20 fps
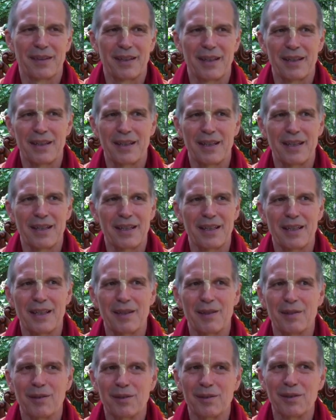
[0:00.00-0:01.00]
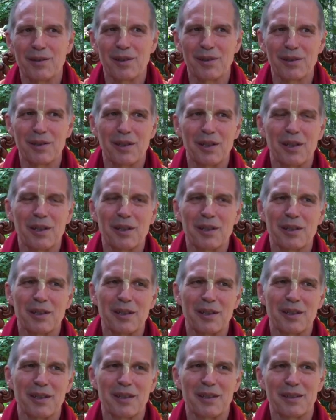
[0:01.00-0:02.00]
thinking he could not
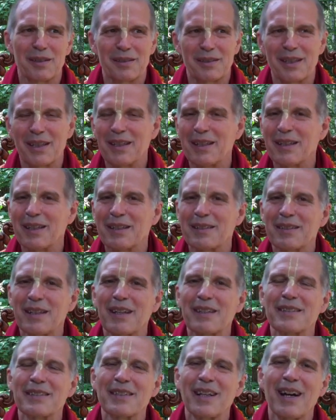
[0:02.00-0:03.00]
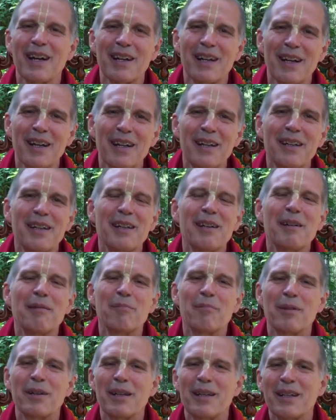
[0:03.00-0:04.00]
sing the samsara
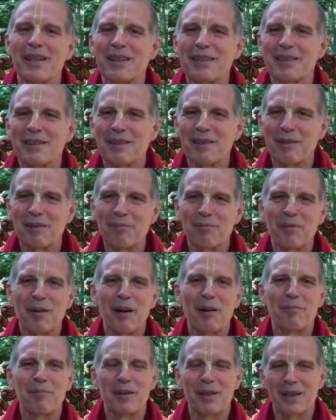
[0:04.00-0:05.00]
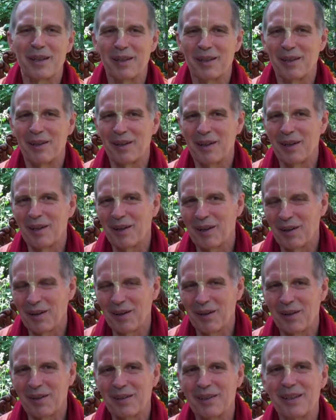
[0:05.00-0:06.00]
prayers to a public
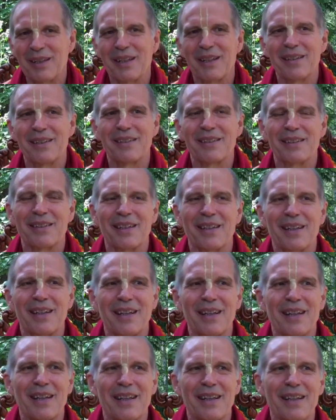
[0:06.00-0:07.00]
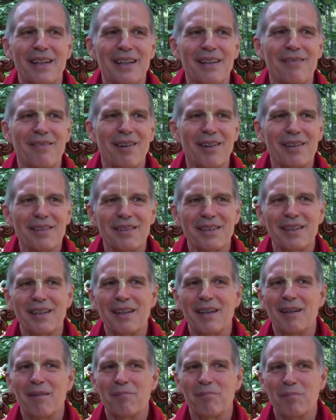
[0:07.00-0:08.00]
audience. He was
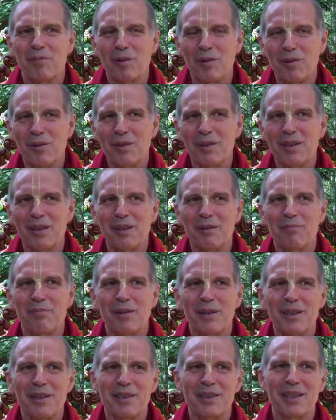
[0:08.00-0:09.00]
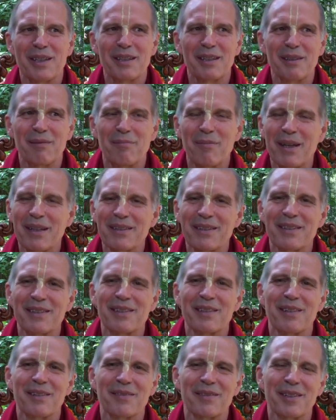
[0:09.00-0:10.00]
boldly preaching the
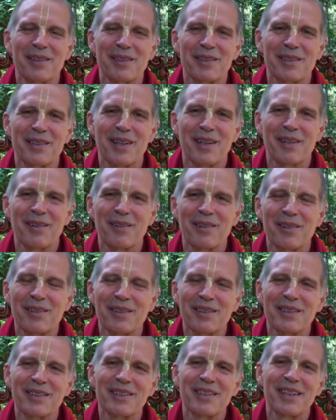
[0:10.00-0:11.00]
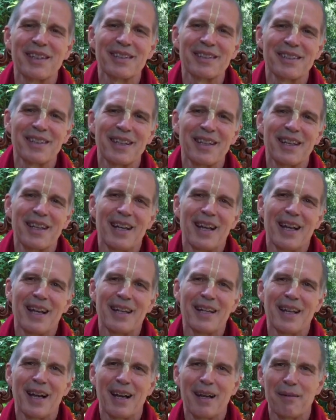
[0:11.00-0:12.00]
message of Krishna consciousness,
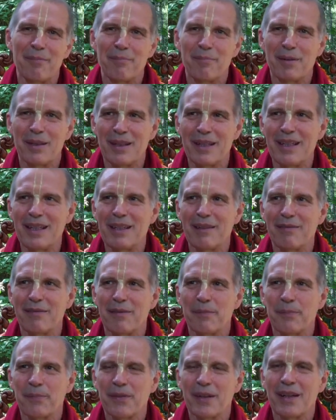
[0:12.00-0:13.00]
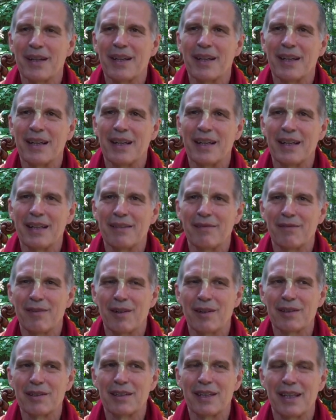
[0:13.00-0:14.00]
and I believe it
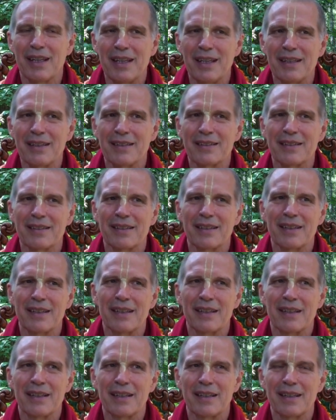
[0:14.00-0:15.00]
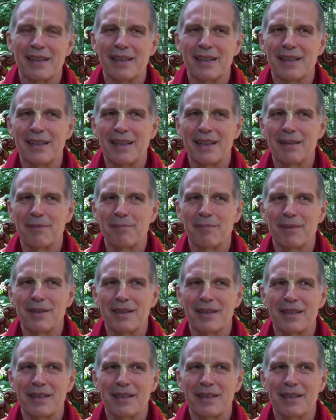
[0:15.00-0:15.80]
was his, let me